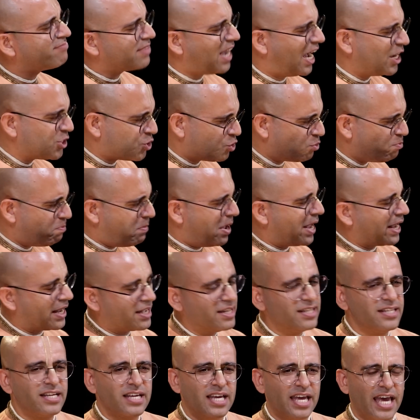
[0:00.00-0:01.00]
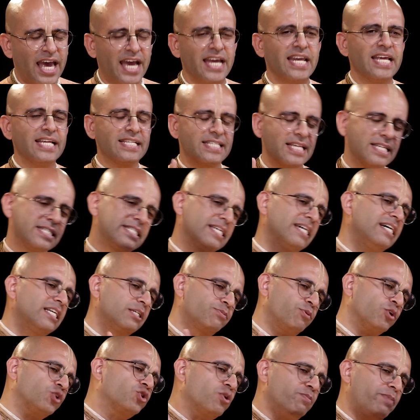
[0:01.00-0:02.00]
I should beg. Any sincere
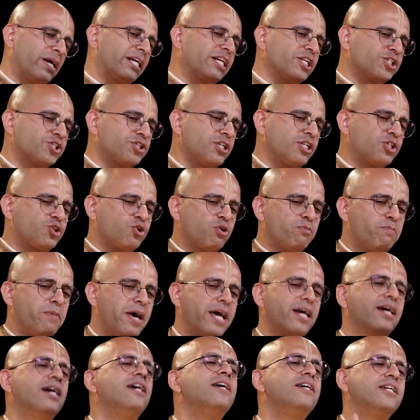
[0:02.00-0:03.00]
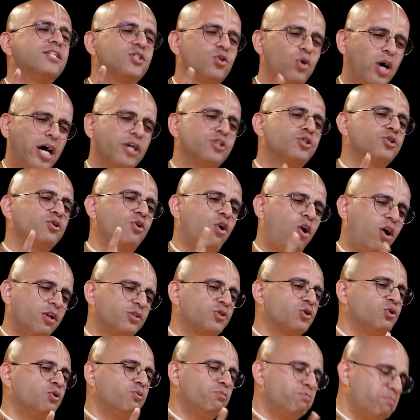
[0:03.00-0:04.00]
spiritual practitioner should beg. So I should
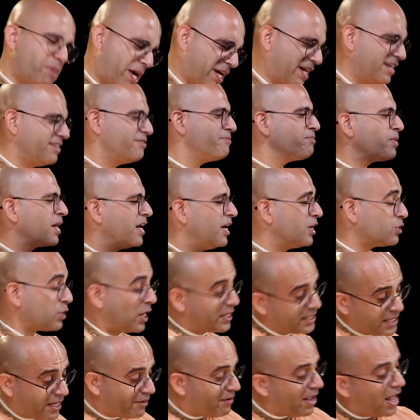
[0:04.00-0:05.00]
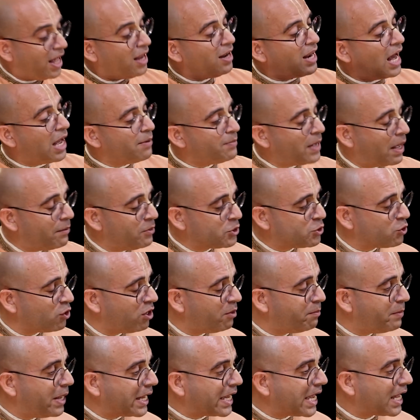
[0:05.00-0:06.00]
also beg. So I said, well, I'm habitual
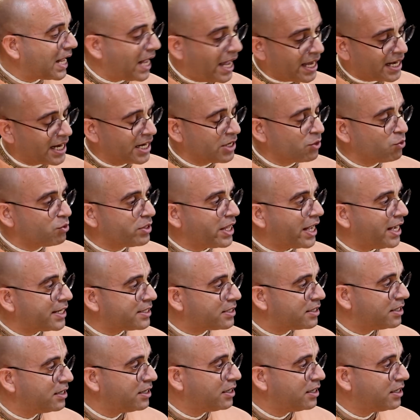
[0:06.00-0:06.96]
of begging. I can do that.